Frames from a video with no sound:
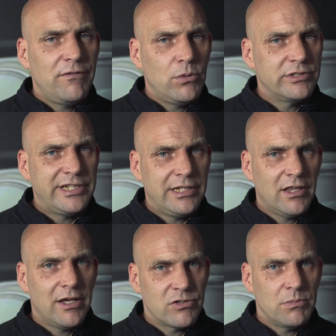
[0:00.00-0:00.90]

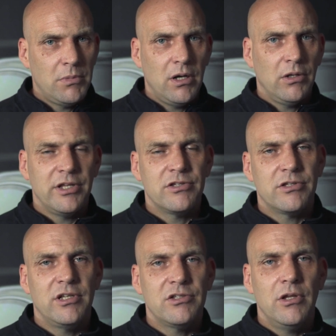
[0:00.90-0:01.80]
14,000 miles on it,
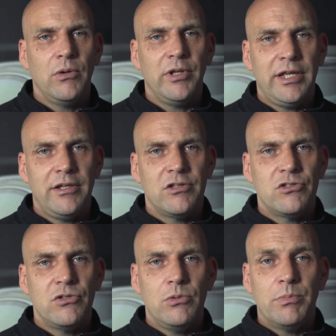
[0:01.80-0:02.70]
so there's no need
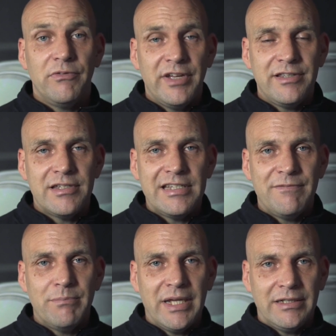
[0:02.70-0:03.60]
to
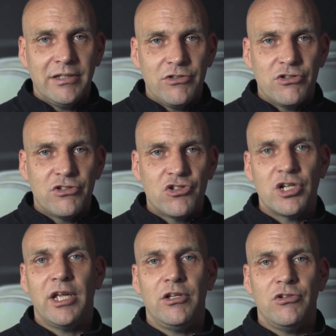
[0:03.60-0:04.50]
preventative maintenance
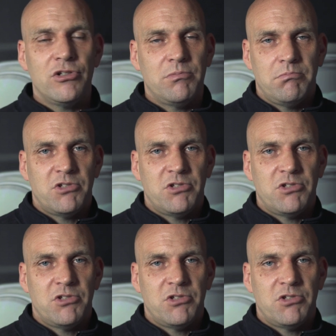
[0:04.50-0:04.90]
change